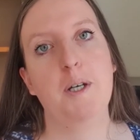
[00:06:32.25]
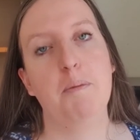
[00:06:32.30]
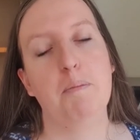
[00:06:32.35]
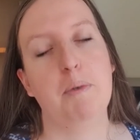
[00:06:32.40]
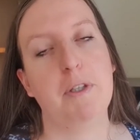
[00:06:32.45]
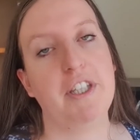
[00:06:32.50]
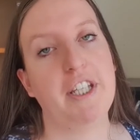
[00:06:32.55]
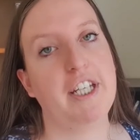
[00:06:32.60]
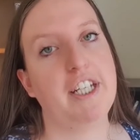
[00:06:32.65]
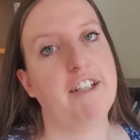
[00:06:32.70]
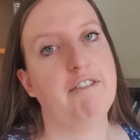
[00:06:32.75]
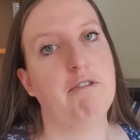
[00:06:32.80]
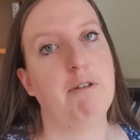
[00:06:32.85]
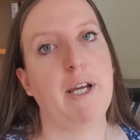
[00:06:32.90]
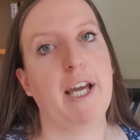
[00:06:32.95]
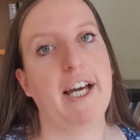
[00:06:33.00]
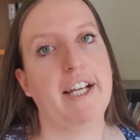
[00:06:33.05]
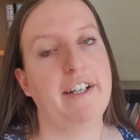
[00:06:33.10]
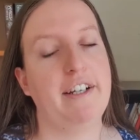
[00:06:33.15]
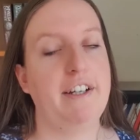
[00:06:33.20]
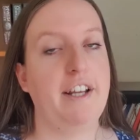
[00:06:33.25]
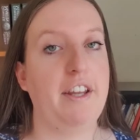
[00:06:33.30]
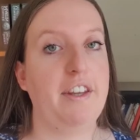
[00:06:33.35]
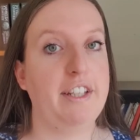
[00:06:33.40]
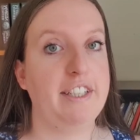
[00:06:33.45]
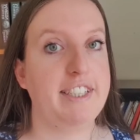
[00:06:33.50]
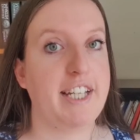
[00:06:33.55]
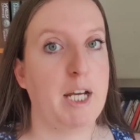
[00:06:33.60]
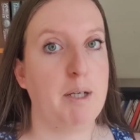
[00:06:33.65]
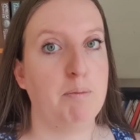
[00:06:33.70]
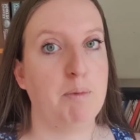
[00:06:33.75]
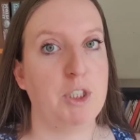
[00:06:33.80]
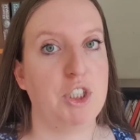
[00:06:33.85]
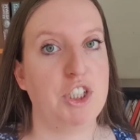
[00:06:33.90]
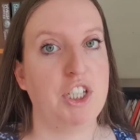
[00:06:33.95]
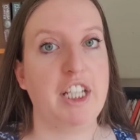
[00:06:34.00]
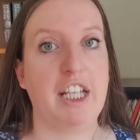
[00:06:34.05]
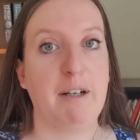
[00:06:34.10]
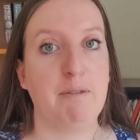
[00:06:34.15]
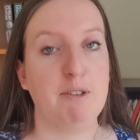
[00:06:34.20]
But then if we had another
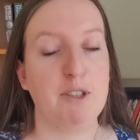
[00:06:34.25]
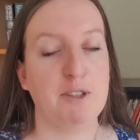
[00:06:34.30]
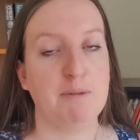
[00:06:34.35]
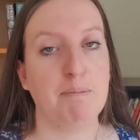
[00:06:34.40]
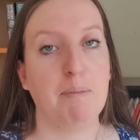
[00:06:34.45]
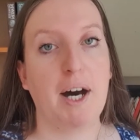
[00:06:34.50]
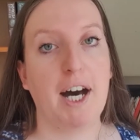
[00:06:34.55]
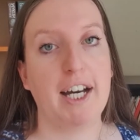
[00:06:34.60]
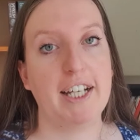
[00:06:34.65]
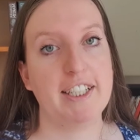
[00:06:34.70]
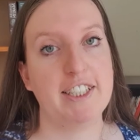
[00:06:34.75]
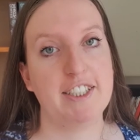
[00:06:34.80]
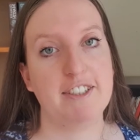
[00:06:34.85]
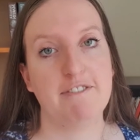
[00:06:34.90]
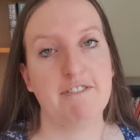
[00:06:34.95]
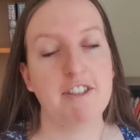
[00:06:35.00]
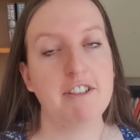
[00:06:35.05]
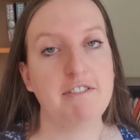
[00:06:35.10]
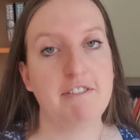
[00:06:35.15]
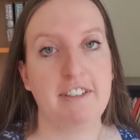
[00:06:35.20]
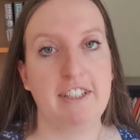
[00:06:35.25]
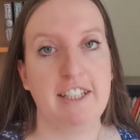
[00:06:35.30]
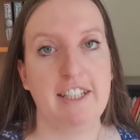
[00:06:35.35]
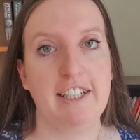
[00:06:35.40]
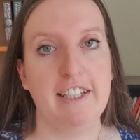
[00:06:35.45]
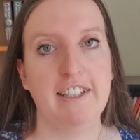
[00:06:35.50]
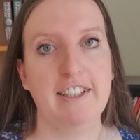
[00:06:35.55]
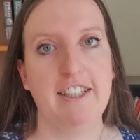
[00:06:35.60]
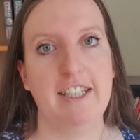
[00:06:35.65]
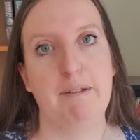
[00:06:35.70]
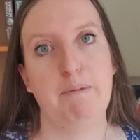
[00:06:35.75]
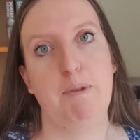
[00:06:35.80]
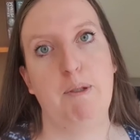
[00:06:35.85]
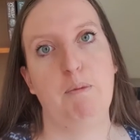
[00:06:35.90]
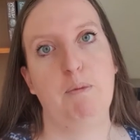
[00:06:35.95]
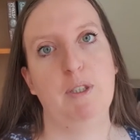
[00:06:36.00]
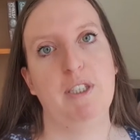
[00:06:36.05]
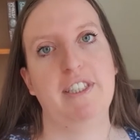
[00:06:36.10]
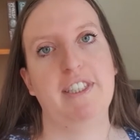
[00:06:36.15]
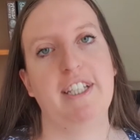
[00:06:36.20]
temperature that was minus 50, then we
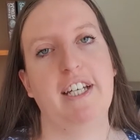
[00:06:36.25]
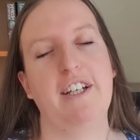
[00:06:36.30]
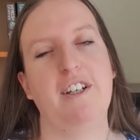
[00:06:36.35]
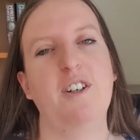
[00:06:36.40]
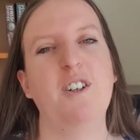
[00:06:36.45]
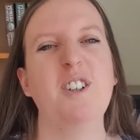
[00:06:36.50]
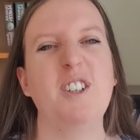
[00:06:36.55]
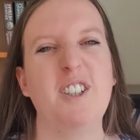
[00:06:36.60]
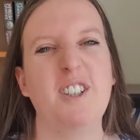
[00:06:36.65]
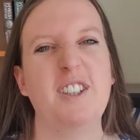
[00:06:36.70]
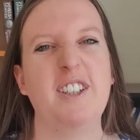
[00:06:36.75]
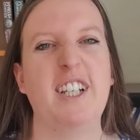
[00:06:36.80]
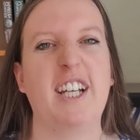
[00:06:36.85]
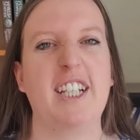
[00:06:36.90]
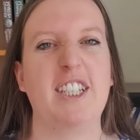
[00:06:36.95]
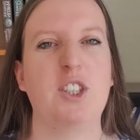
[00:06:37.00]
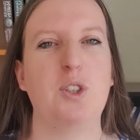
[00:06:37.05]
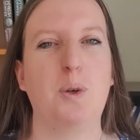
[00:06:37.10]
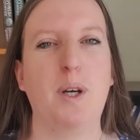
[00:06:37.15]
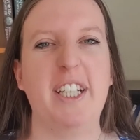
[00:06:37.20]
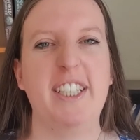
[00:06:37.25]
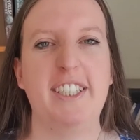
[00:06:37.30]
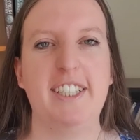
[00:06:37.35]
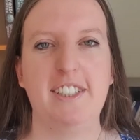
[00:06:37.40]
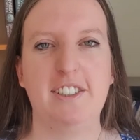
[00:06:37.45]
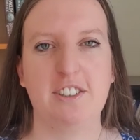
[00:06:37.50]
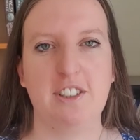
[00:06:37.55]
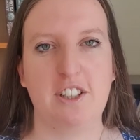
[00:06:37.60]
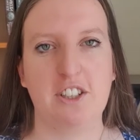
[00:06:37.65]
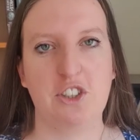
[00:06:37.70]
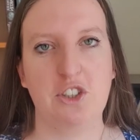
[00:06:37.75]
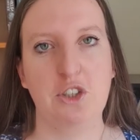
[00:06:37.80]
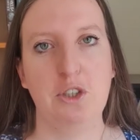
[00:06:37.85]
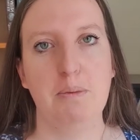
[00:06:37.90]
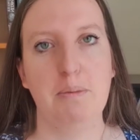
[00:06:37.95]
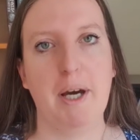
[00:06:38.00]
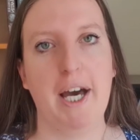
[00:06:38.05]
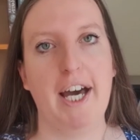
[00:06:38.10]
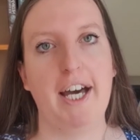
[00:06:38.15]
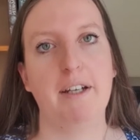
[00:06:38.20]
would say, oh, like 20 is not too
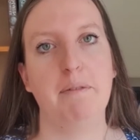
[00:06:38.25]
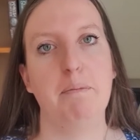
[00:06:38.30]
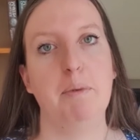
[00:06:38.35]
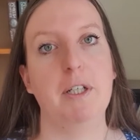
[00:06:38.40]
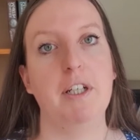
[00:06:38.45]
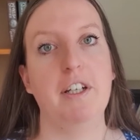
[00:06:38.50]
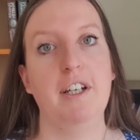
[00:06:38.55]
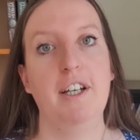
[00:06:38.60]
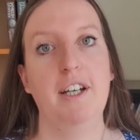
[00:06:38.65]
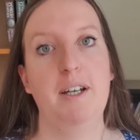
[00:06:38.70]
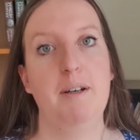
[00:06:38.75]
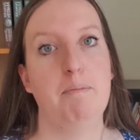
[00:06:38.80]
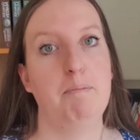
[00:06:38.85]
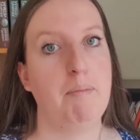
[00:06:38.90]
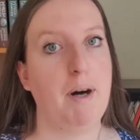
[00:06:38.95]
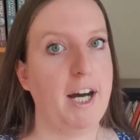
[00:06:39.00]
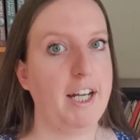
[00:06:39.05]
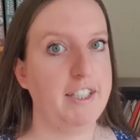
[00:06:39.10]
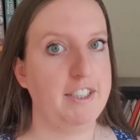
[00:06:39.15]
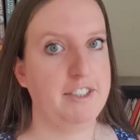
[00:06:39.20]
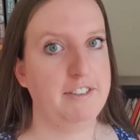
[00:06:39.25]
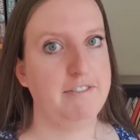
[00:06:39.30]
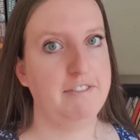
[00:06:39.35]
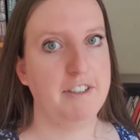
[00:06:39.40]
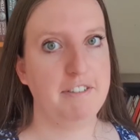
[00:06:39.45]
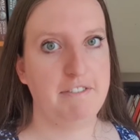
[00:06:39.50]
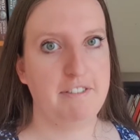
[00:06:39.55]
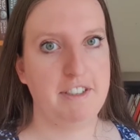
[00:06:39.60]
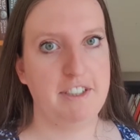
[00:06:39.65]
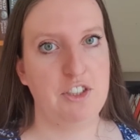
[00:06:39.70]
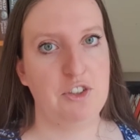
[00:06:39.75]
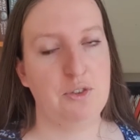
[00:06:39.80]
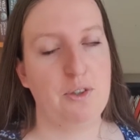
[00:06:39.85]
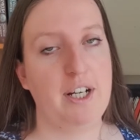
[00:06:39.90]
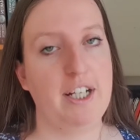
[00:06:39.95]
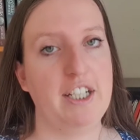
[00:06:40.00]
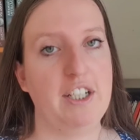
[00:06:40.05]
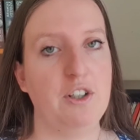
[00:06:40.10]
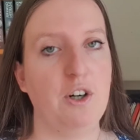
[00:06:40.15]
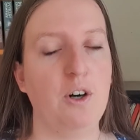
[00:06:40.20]
bad, but minus 50 is
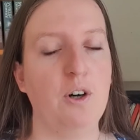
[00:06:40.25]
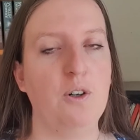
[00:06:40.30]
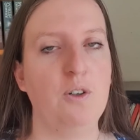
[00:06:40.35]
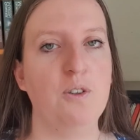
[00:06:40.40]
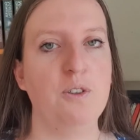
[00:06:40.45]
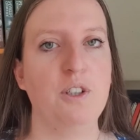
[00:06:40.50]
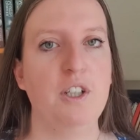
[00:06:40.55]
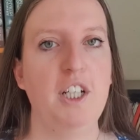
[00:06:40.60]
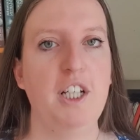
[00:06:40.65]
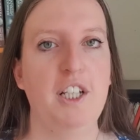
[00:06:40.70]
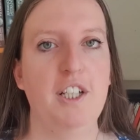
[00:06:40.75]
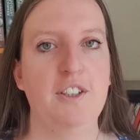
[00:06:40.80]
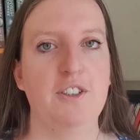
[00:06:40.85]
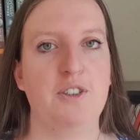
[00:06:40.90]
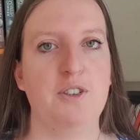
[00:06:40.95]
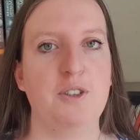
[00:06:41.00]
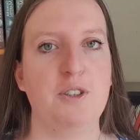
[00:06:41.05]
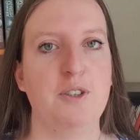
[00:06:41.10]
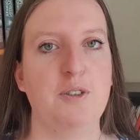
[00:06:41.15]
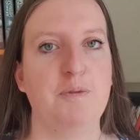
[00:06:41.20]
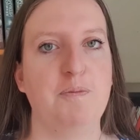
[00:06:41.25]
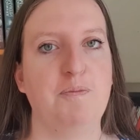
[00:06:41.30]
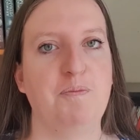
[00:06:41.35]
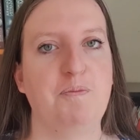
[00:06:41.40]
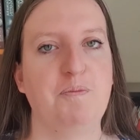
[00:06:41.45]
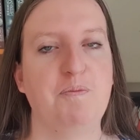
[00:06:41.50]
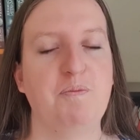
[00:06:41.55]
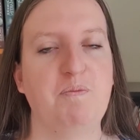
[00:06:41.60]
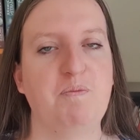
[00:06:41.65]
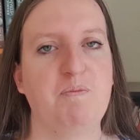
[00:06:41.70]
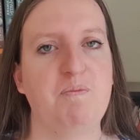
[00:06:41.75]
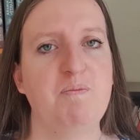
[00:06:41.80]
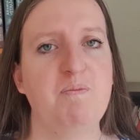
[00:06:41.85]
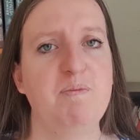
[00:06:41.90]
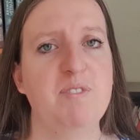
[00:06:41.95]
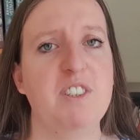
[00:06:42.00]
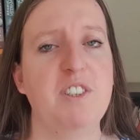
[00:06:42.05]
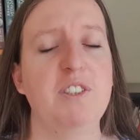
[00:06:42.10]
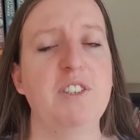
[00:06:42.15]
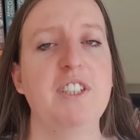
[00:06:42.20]
really cold. So
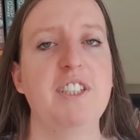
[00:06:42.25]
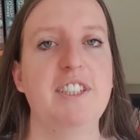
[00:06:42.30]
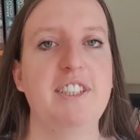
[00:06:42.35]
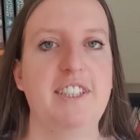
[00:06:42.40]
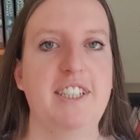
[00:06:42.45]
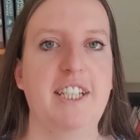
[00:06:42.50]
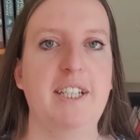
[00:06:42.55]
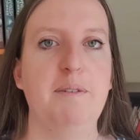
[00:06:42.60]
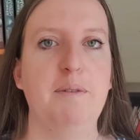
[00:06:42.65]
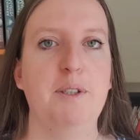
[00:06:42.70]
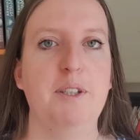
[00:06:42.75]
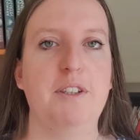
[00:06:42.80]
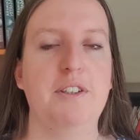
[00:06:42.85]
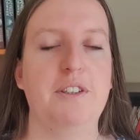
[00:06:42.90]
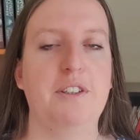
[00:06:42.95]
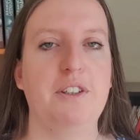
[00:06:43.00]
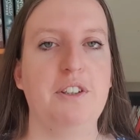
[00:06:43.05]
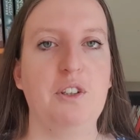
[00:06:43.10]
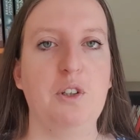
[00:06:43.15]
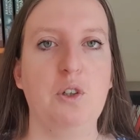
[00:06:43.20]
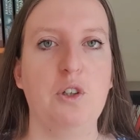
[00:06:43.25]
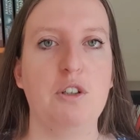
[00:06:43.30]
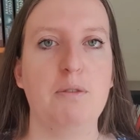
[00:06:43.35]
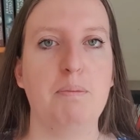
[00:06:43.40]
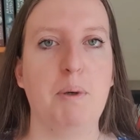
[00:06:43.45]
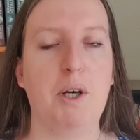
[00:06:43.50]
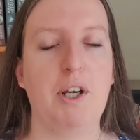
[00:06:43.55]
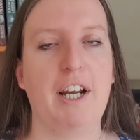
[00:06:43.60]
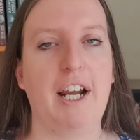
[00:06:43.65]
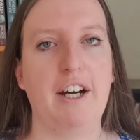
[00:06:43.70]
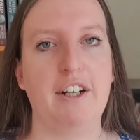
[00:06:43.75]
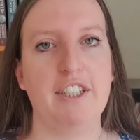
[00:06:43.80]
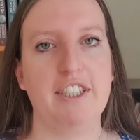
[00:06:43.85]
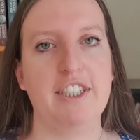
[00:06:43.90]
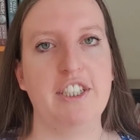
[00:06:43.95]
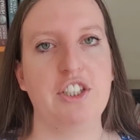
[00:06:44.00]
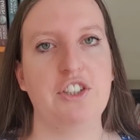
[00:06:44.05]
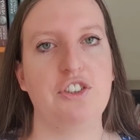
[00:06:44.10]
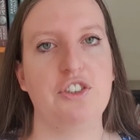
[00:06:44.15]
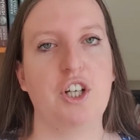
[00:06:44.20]
you can see with the law of
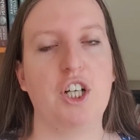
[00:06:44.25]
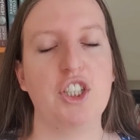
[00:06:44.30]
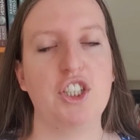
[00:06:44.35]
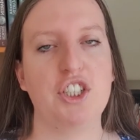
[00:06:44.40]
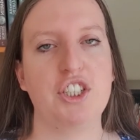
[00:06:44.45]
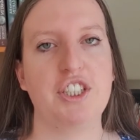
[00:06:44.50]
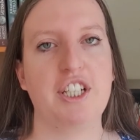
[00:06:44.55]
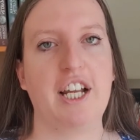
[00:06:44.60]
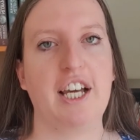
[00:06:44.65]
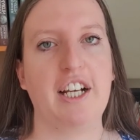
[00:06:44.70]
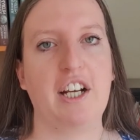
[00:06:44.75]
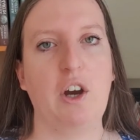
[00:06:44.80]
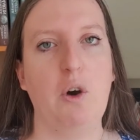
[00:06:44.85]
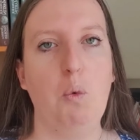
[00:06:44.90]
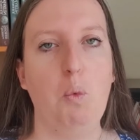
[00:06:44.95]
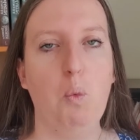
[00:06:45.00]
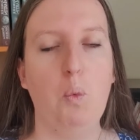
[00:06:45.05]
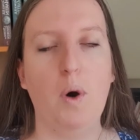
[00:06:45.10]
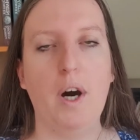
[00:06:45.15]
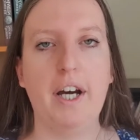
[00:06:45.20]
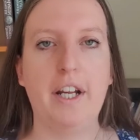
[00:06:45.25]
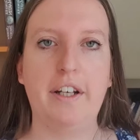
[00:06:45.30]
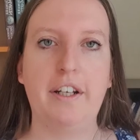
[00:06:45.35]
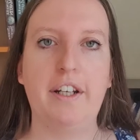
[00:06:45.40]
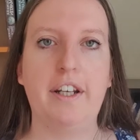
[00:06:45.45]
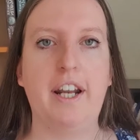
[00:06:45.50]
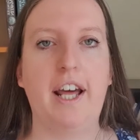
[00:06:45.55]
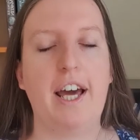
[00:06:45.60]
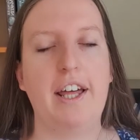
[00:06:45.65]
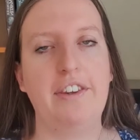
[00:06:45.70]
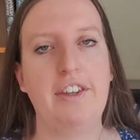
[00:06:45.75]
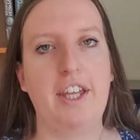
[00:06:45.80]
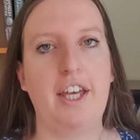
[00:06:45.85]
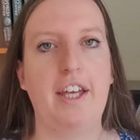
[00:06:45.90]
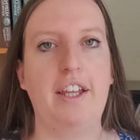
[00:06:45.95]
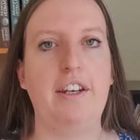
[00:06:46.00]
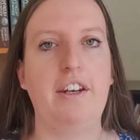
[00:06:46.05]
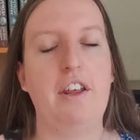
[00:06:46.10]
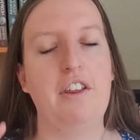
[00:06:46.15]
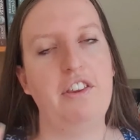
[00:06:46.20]
polarity, it's not just like one and
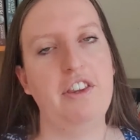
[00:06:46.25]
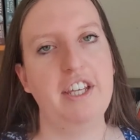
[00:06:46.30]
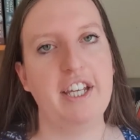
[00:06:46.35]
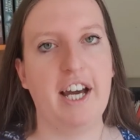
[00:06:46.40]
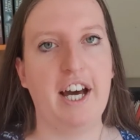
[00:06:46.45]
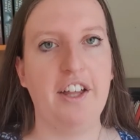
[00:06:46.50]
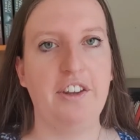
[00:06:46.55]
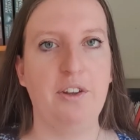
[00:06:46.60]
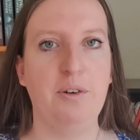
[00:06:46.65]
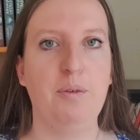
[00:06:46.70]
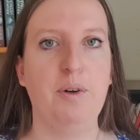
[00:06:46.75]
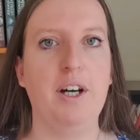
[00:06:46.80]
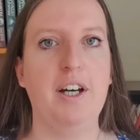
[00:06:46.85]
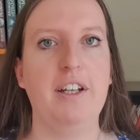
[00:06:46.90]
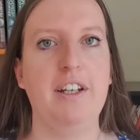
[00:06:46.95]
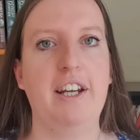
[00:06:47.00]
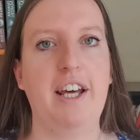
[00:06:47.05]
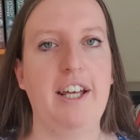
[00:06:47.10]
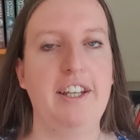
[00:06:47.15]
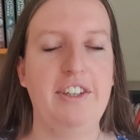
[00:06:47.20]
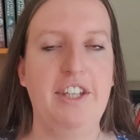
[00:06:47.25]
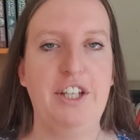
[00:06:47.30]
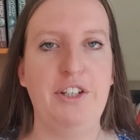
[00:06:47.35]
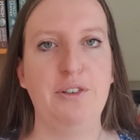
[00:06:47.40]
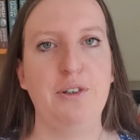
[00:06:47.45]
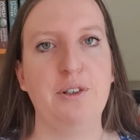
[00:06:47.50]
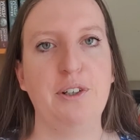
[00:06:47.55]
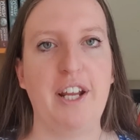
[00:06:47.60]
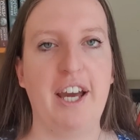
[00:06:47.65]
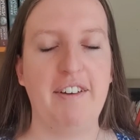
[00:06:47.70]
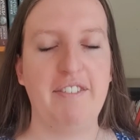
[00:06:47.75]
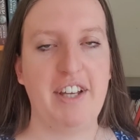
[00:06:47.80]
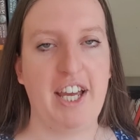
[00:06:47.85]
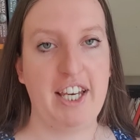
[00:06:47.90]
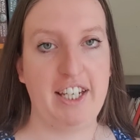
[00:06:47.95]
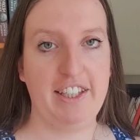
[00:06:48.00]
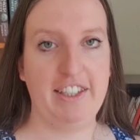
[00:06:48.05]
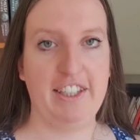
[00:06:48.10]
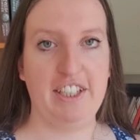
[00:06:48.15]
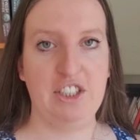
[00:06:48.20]
then the other one, and they don't have
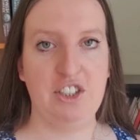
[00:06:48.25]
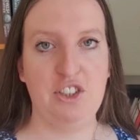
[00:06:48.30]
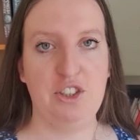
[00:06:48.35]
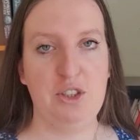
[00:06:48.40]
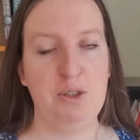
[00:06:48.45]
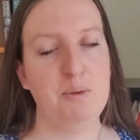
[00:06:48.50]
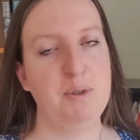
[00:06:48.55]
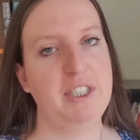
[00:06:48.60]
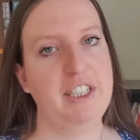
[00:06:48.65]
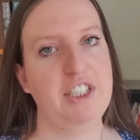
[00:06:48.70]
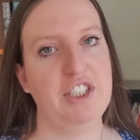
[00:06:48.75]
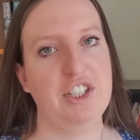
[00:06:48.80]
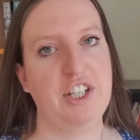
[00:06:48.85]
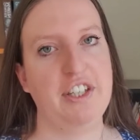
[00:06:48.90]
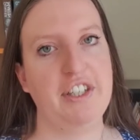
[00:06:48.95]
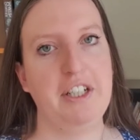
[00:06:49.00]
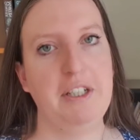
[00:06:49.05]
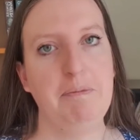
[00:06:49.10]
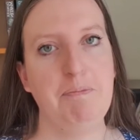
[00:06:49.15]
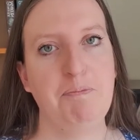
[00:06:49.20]
anything to do with each other.